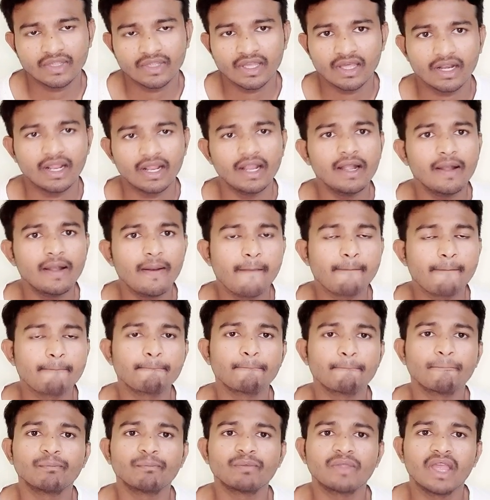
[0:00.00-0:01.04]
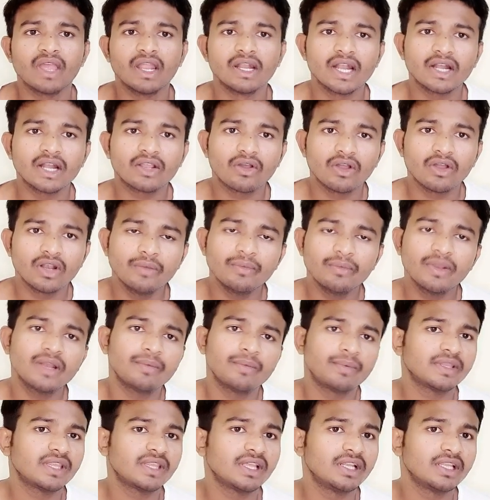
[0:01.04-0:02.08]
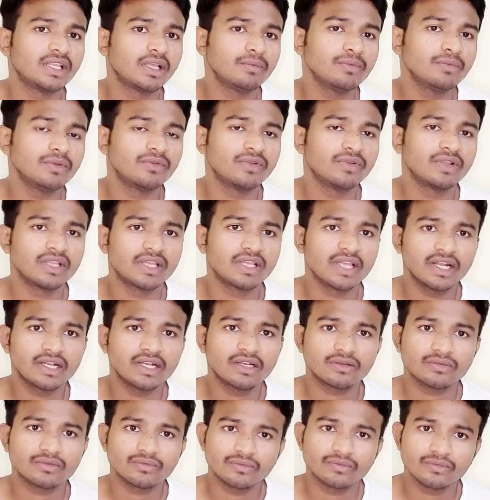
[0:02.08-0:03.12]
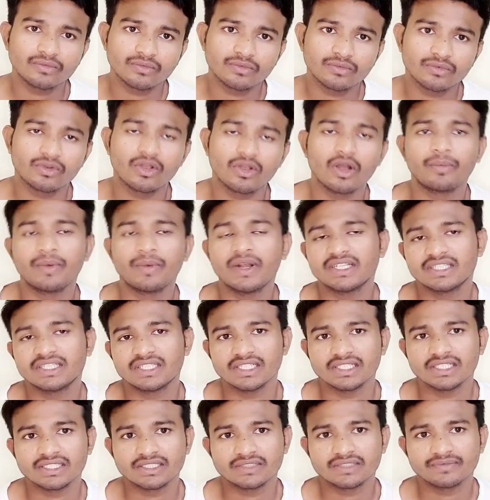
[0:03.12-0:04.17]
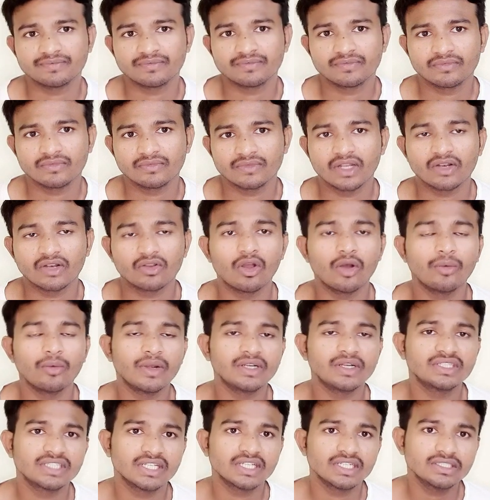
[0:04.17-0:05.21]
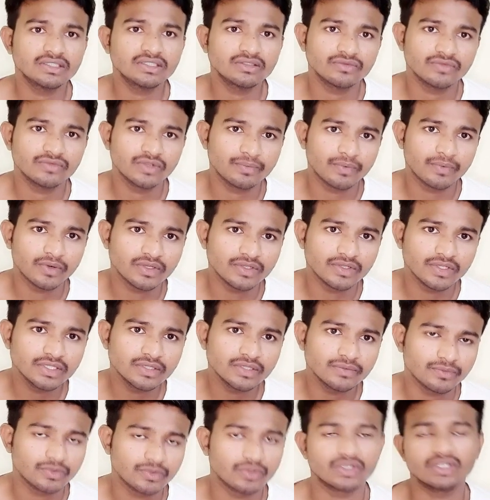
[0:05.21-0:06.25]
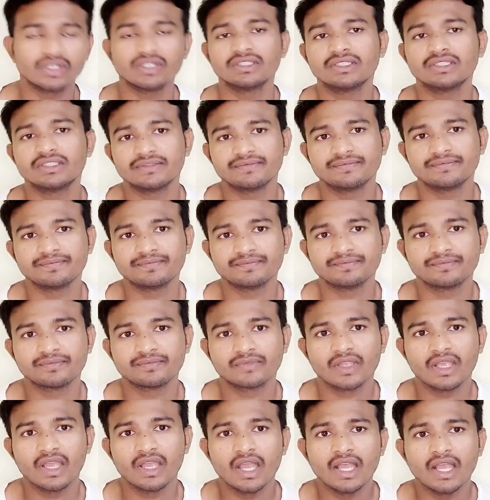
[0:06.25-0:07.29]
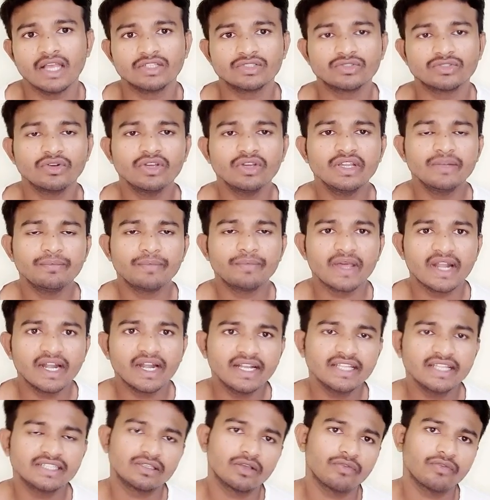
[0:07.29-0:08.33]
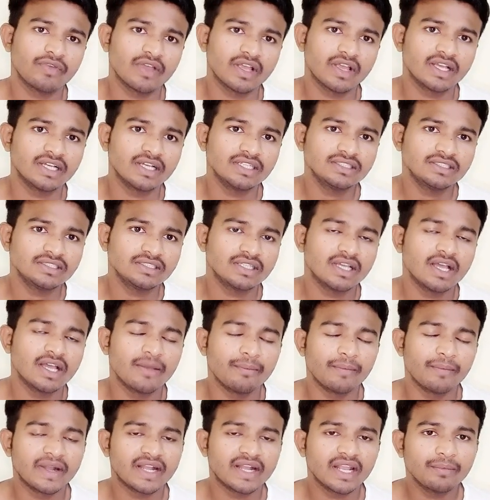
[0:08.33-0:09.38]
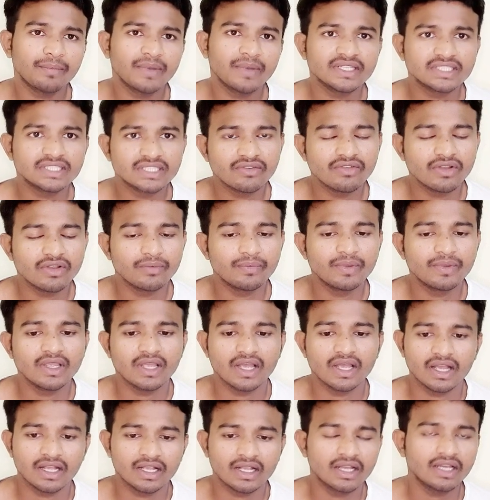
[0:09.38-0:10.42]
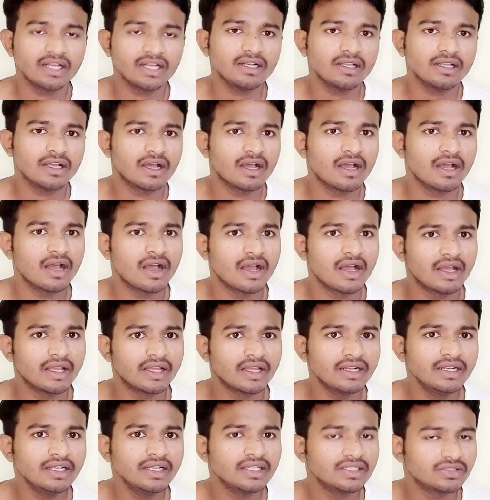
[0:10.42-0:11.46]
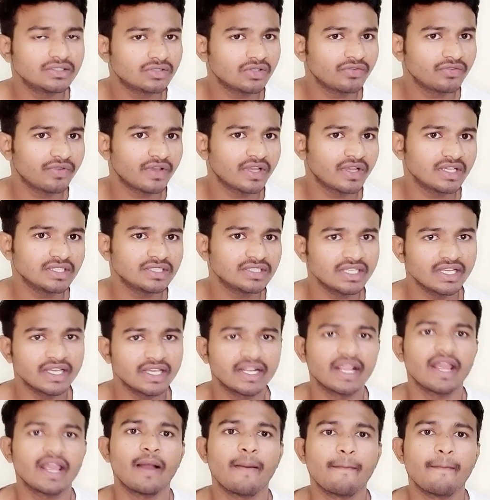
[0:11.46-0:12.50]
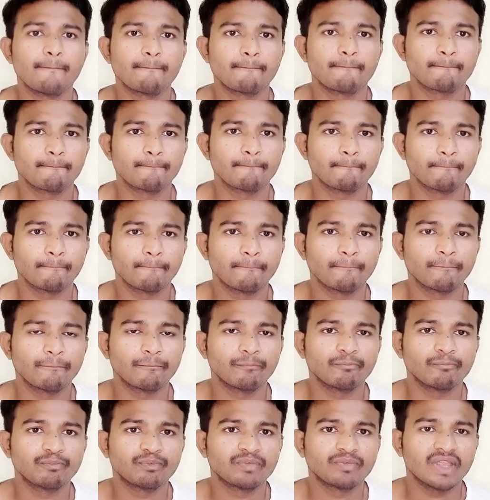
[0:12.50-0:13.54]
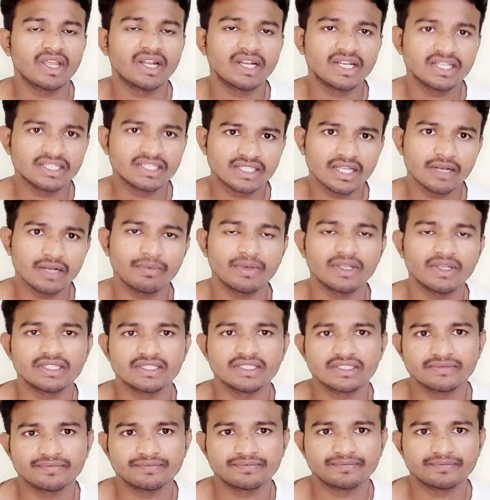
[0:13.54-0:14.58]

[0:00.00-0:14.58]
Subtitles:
right? In that columnar epithelium you will get goblet cells. That goblet cells will produce mucus. So in Barrett esophagus, metaplasia will be occur in esophagus area, in distal place,